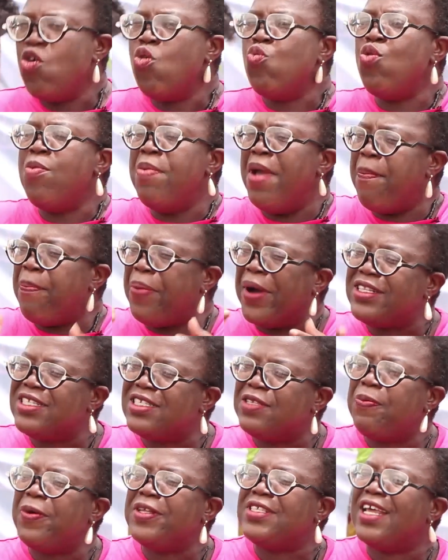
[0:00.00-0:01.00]
Women
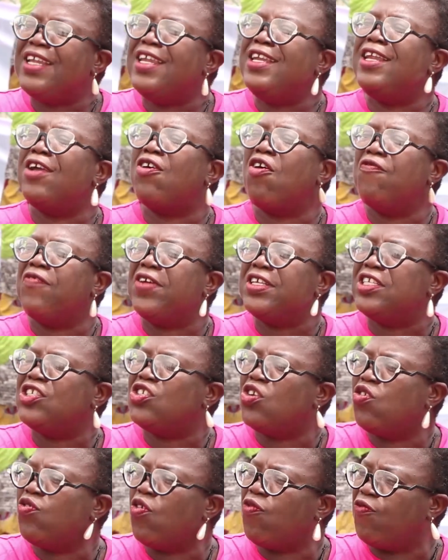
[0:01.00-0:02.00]
participated in the
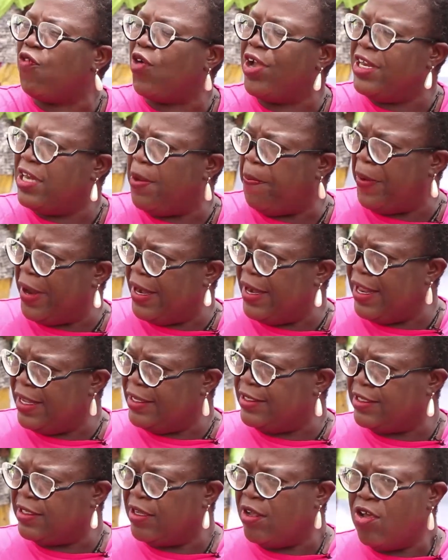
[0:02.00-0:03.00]
conversation for
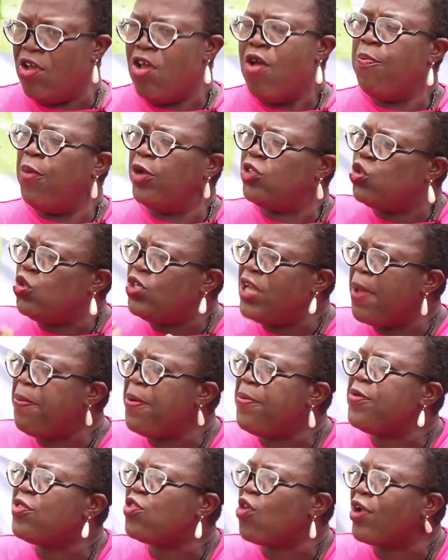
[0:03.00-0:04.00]
independence, but today
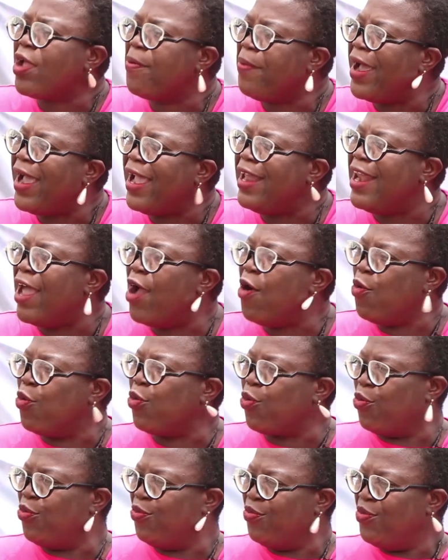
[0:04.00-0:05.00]
people talk about Ene
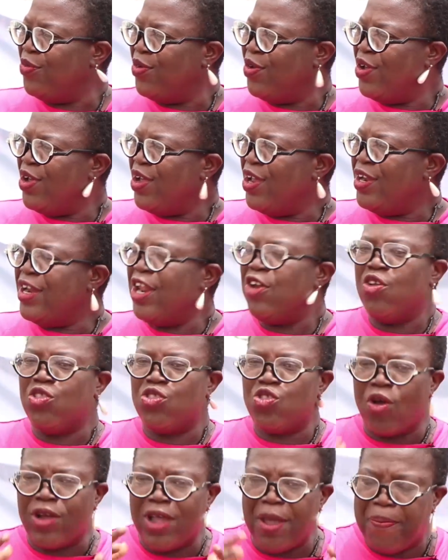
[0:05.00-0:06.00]
Obi. They
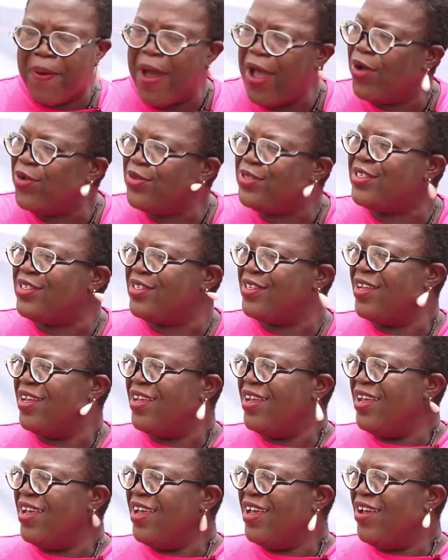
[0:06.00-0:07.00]
don't talk about
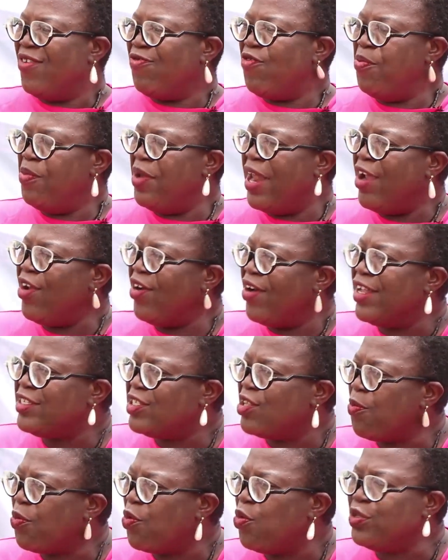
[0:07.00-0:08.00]
Funmilayo and
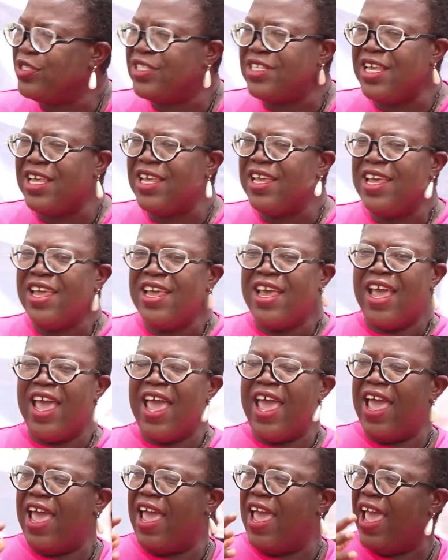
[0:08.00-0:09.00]
Samputi,
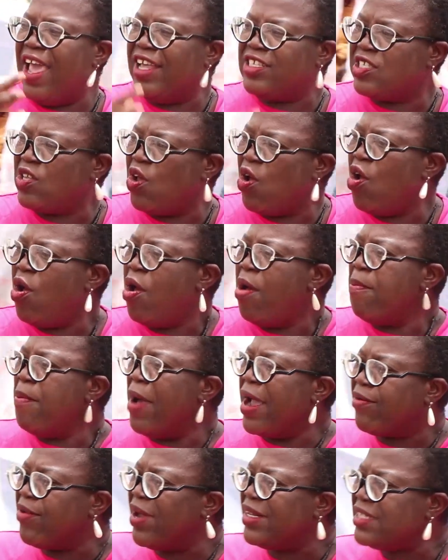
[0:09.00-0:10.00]
Esan,
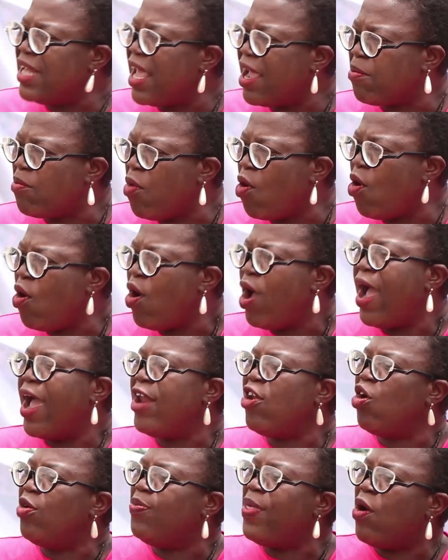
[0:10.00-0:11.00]
Margaret Echo,
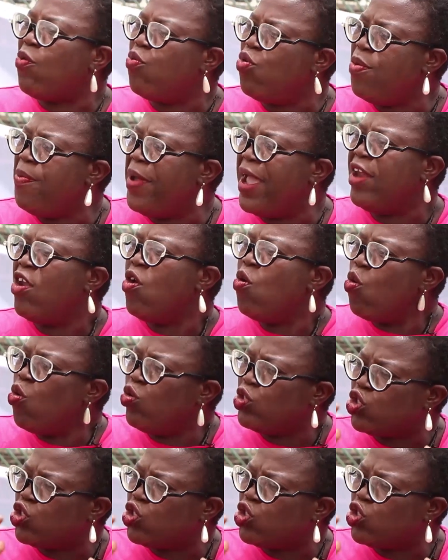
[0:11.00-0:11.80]
and other women who